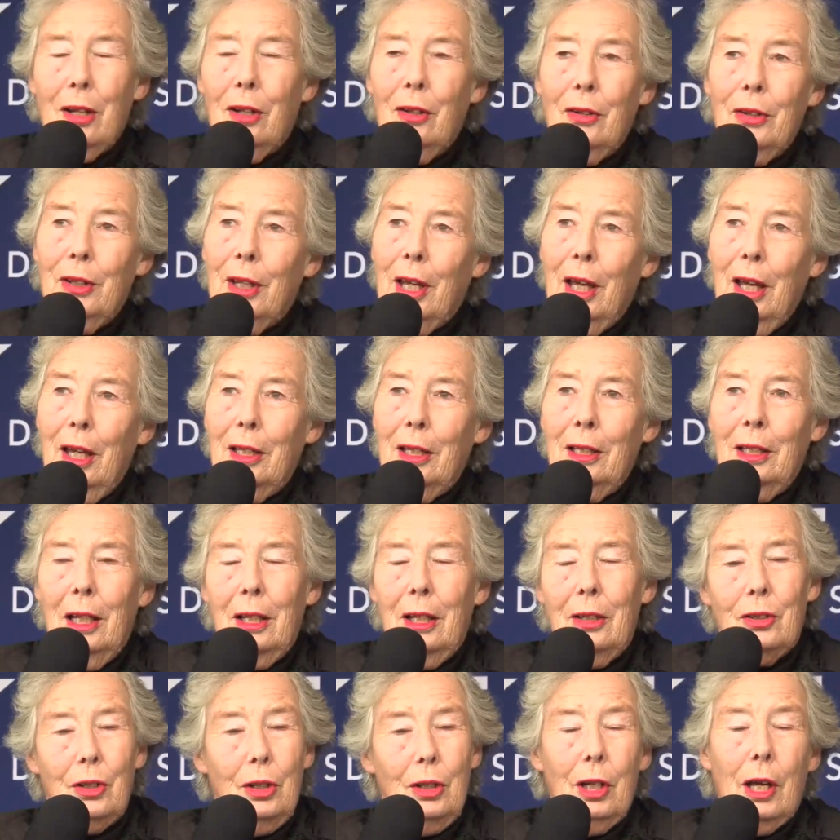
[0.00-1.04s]
hind legs
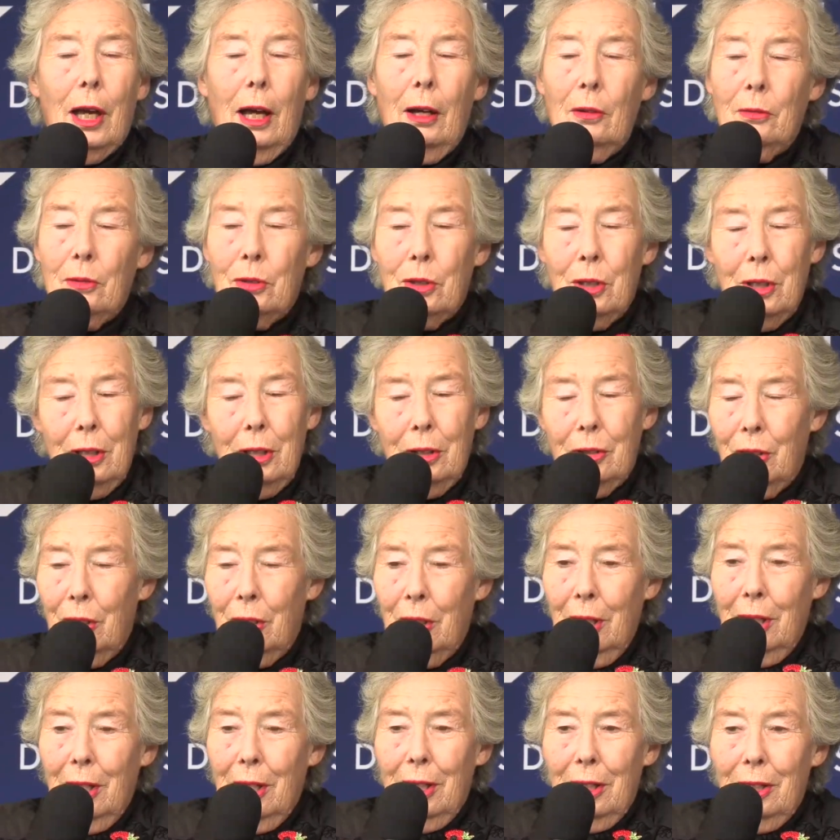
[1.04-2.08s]
and counting.
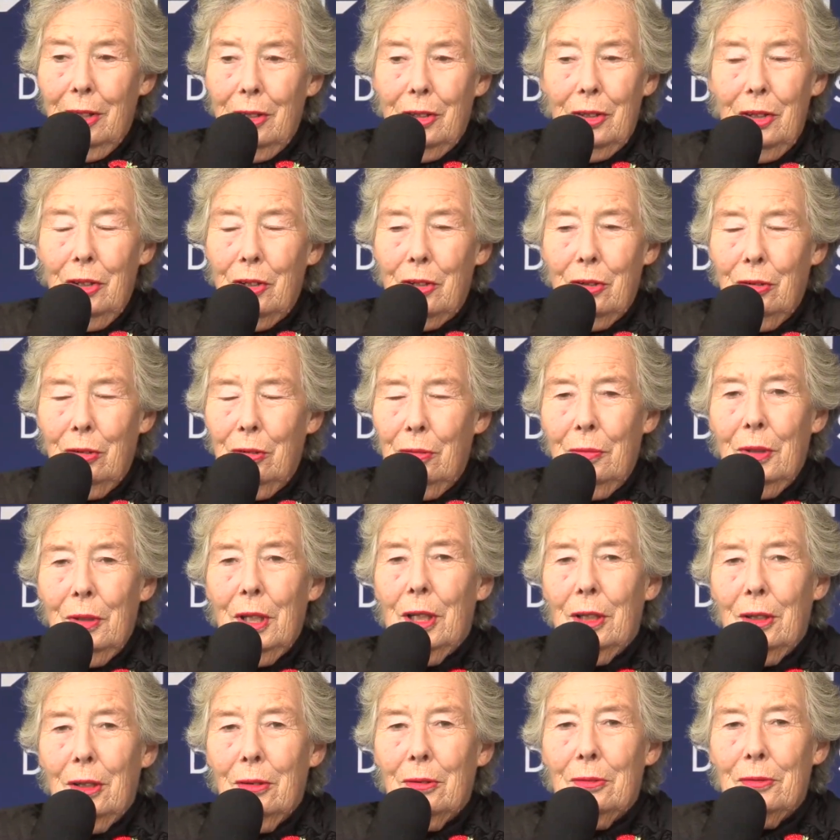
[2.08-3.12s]
She taught me an
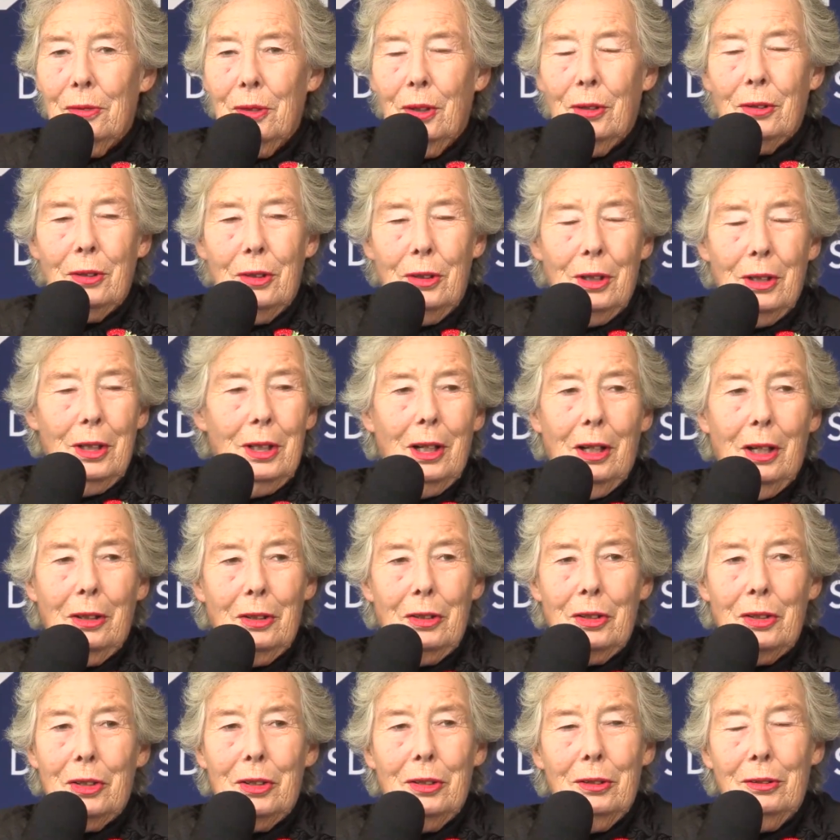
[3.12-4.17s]
awful lot of things. I could
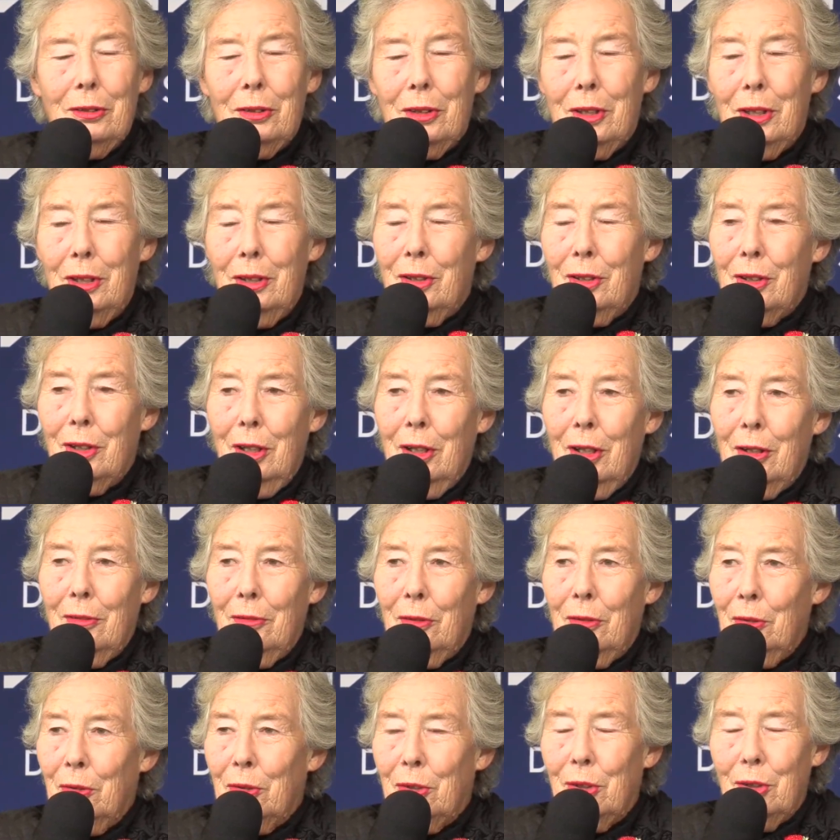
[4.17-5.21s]
still teach a load of
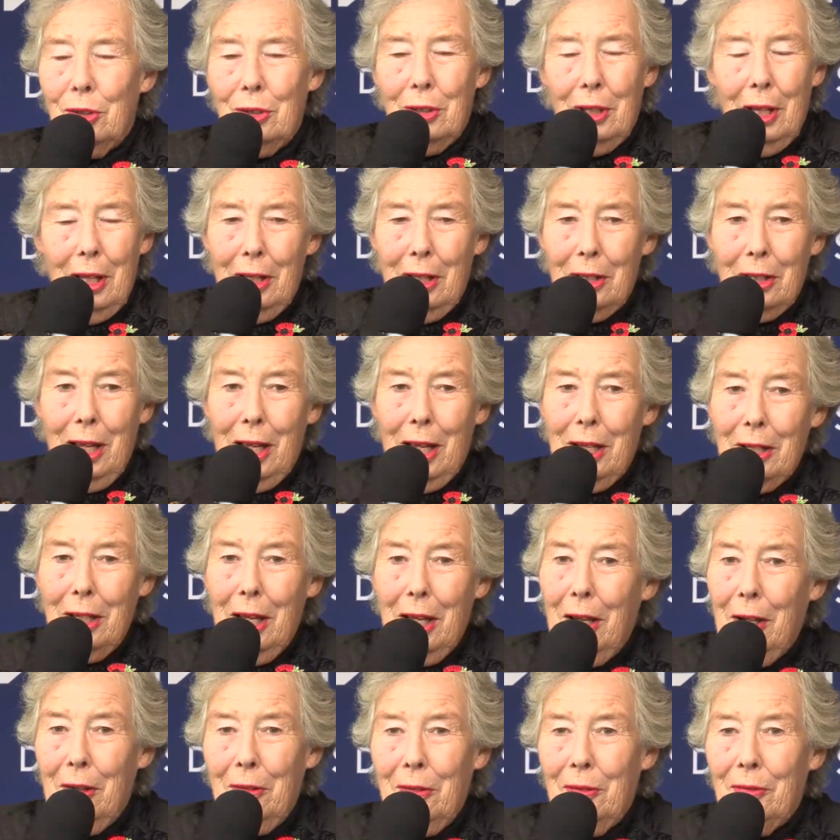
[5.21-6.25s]
horses that
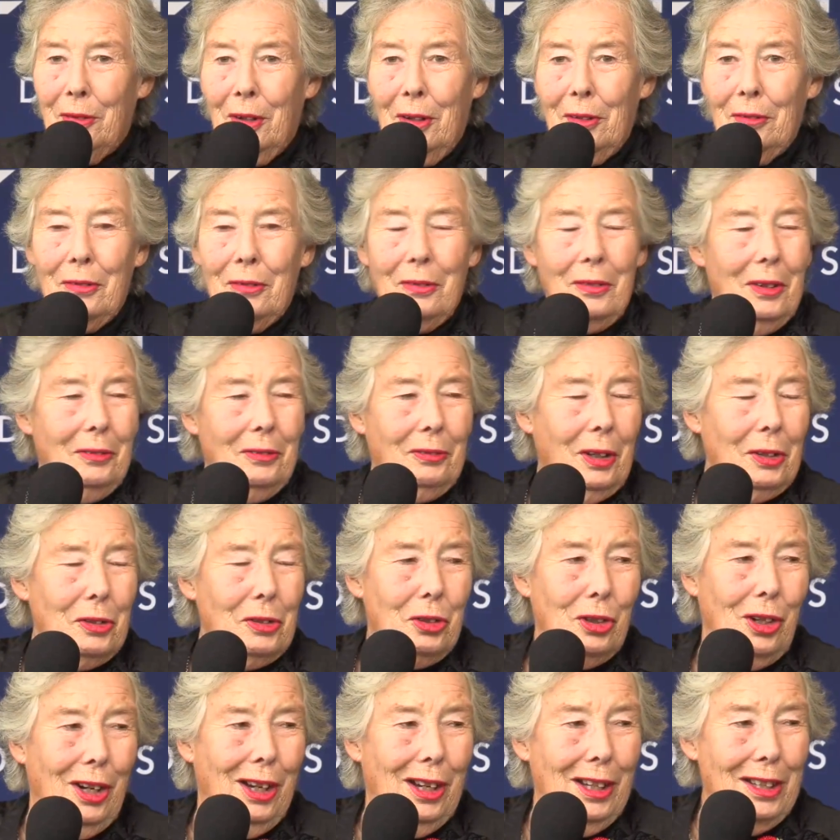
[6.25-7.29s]
now if I
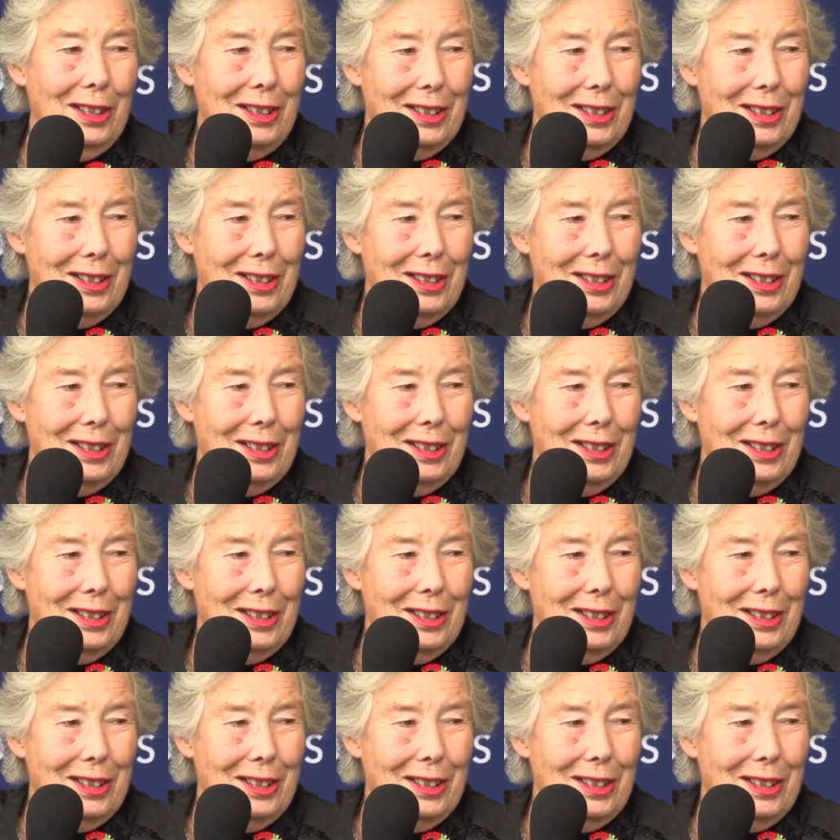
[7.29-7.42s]
tried.